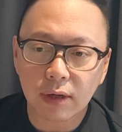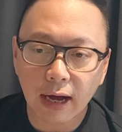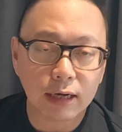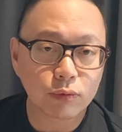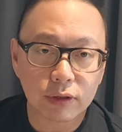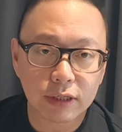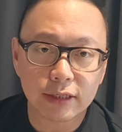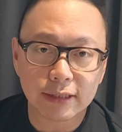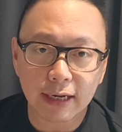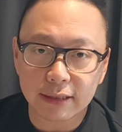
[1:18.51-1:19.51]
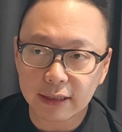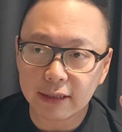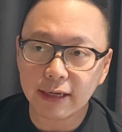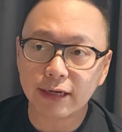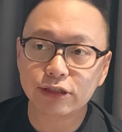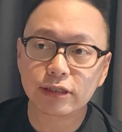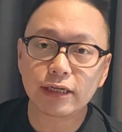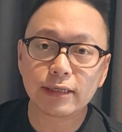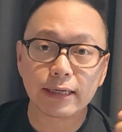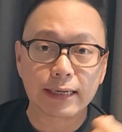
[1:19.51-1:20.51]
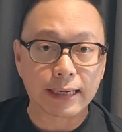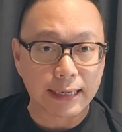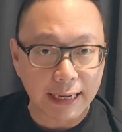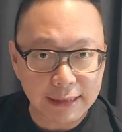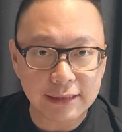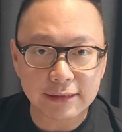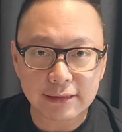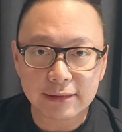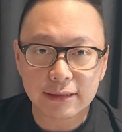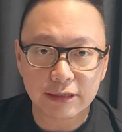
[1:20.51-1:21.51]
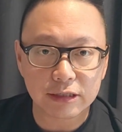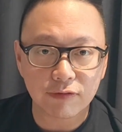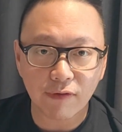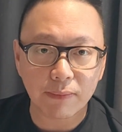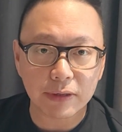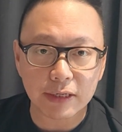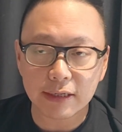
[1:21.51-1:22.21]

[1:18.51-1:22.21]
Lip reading: hardworking that he actually neglected his family.